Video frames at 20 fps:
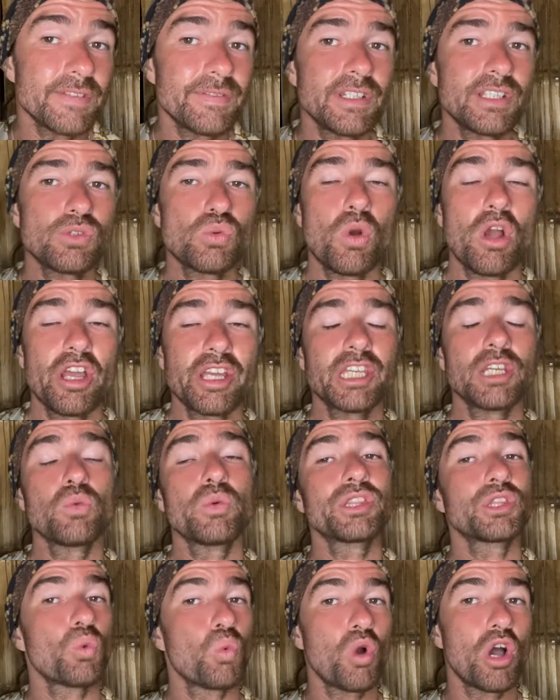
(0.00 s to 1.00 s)
is working with
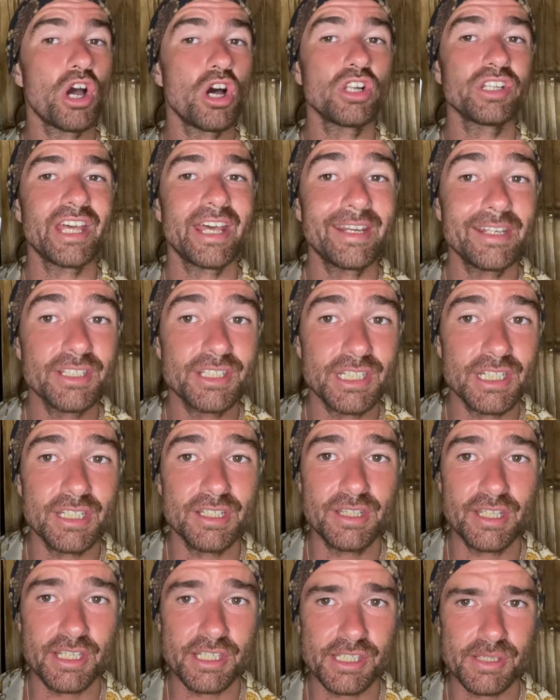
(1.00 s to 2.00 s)
the world energy
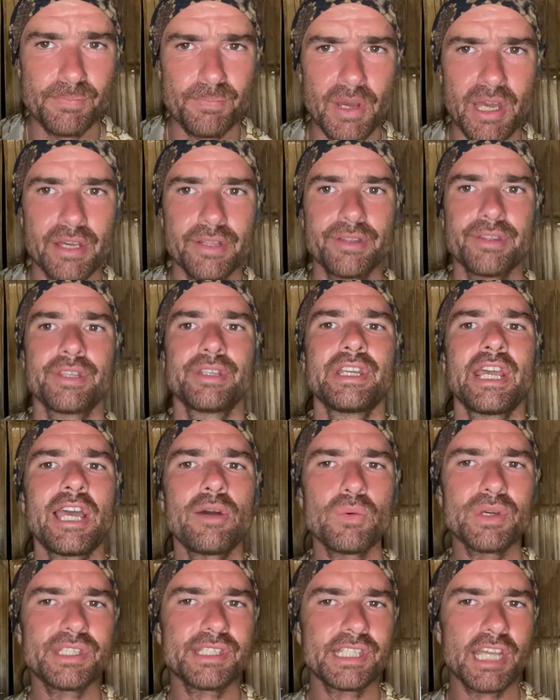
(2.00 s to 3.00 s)
this month, and now
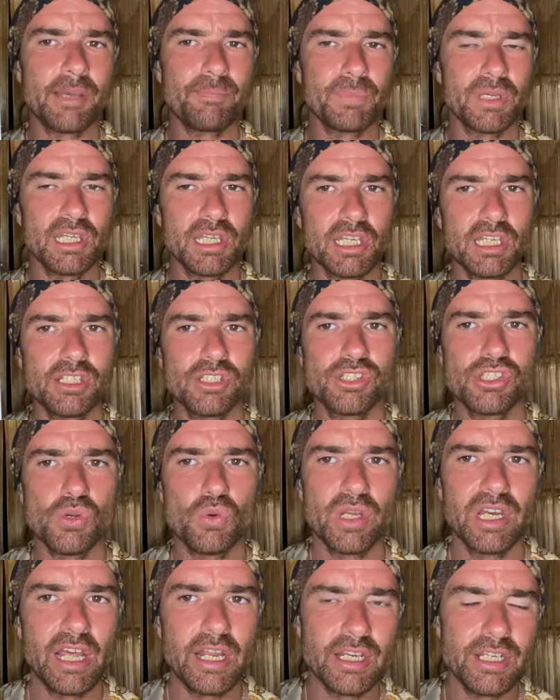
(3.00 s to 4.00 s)
we're stepping into
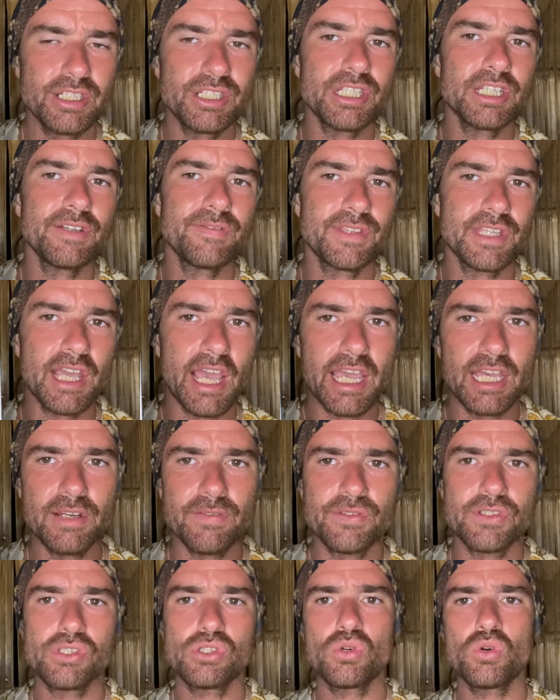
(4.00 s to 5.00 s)
an energy of the Eight of
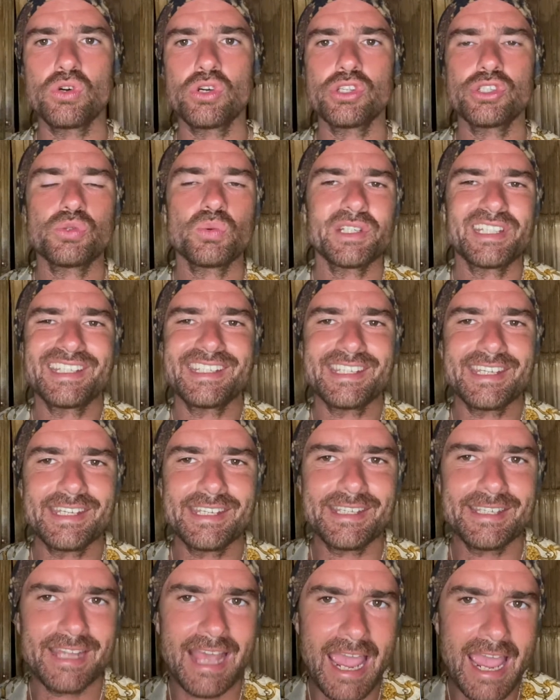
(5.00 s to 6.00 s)
Swords, which is
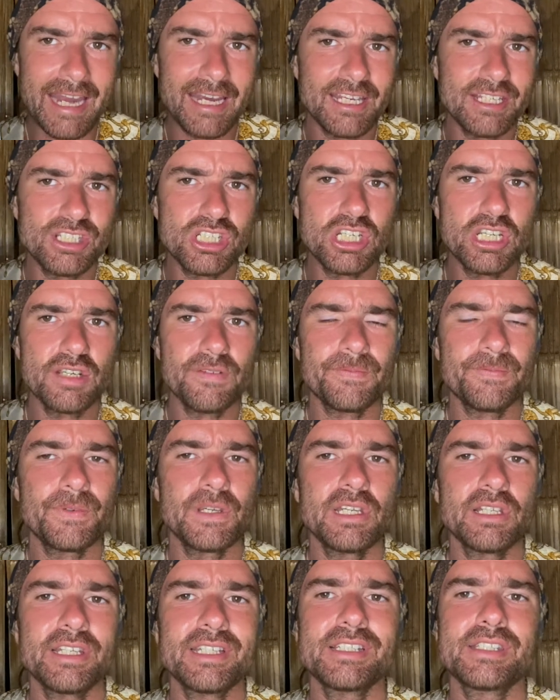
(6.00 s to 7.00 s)
this energy of
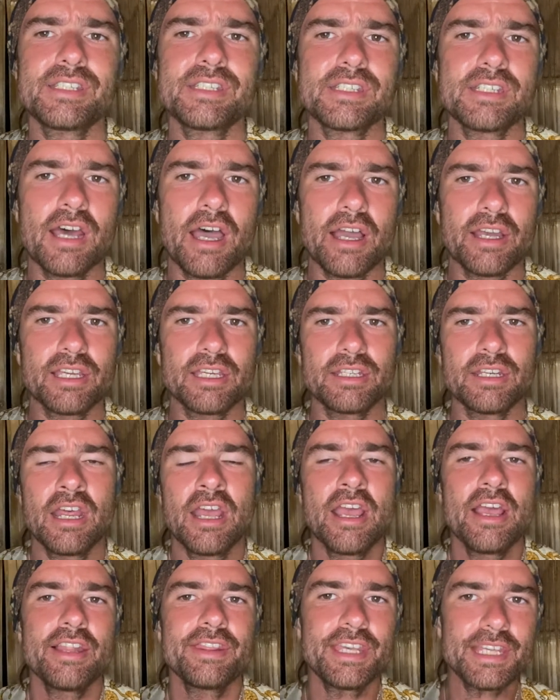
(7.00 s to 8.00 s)
feeling stuck. And
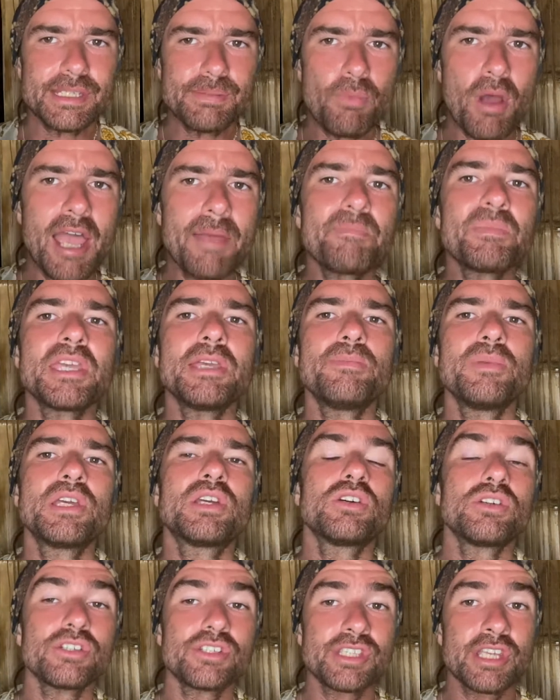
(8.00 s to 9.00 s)
this might be
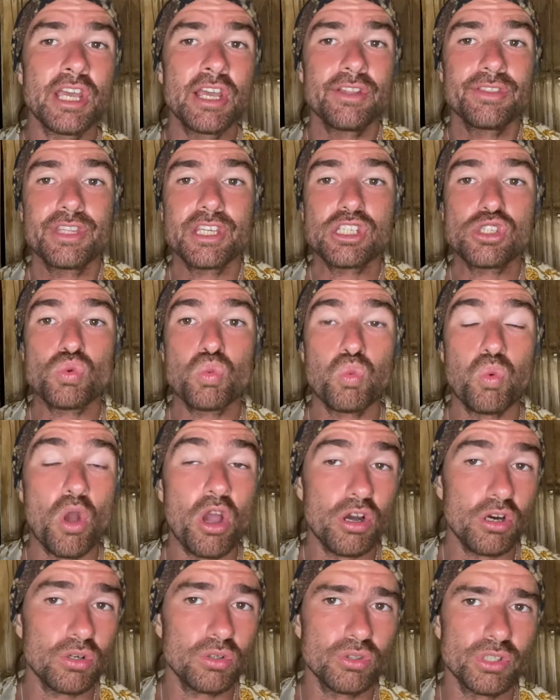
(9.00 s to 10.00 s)
because this
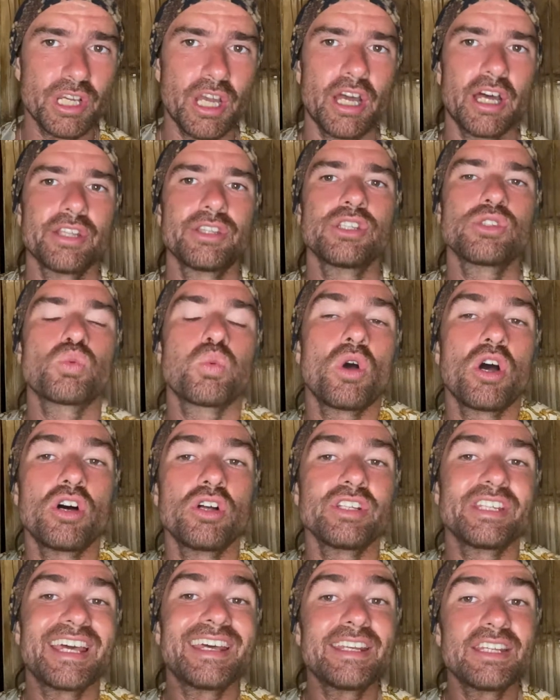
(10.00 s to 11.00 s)
world card, this
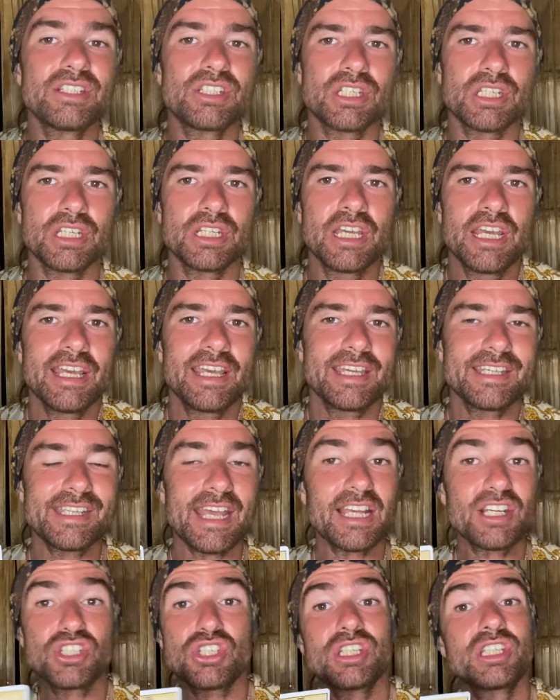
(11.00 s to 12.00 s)
world energy, is
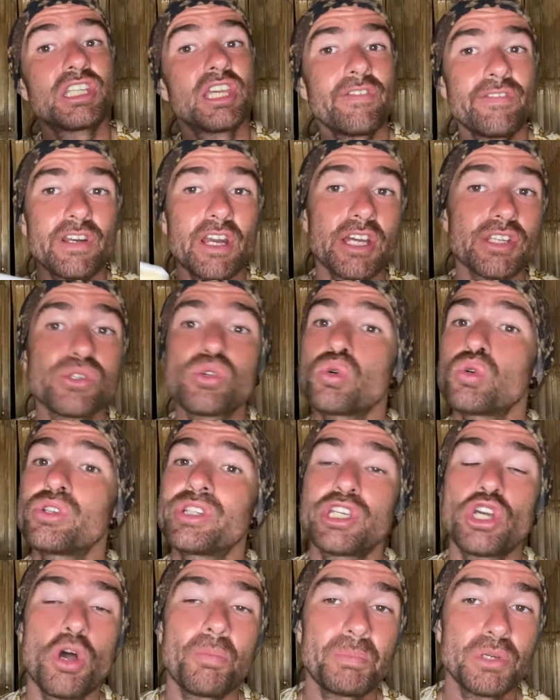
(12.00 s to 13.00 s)
actually giving us all
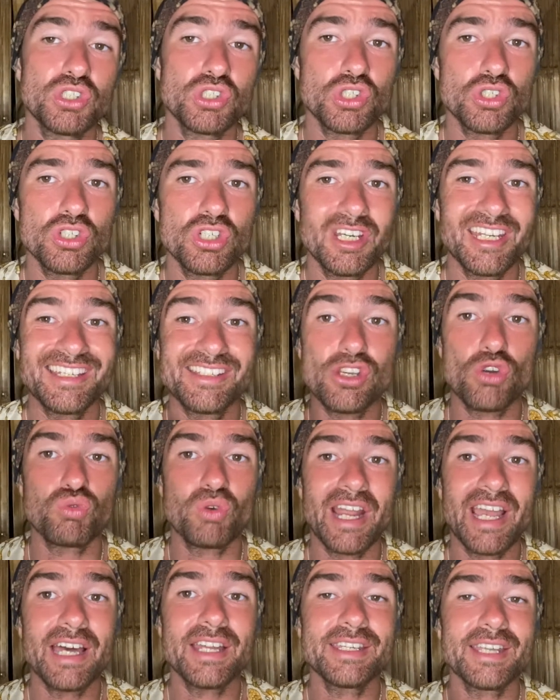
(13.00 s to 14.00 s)
the opportunities
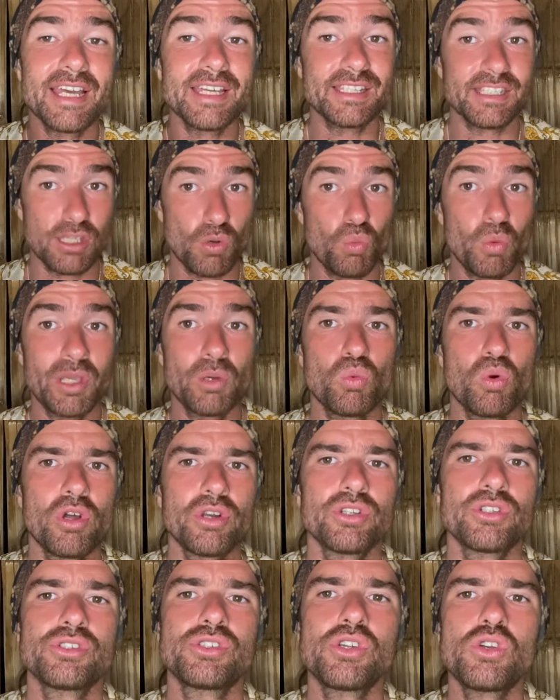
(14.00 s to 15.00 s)
around us that we want
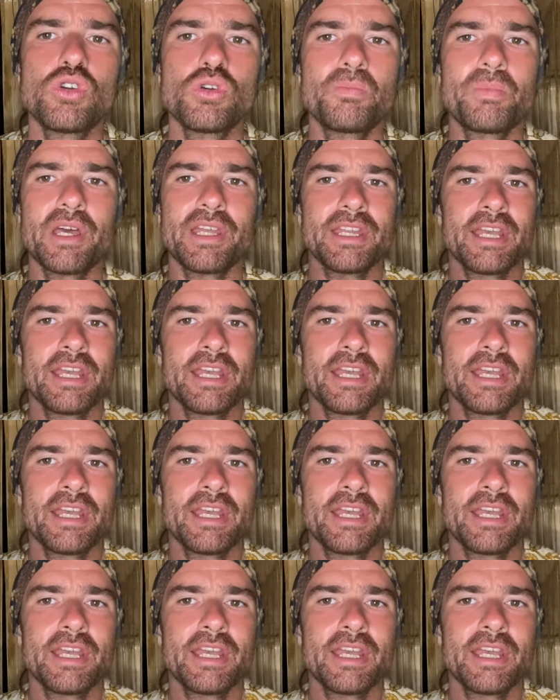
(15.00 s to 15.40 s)
to do, but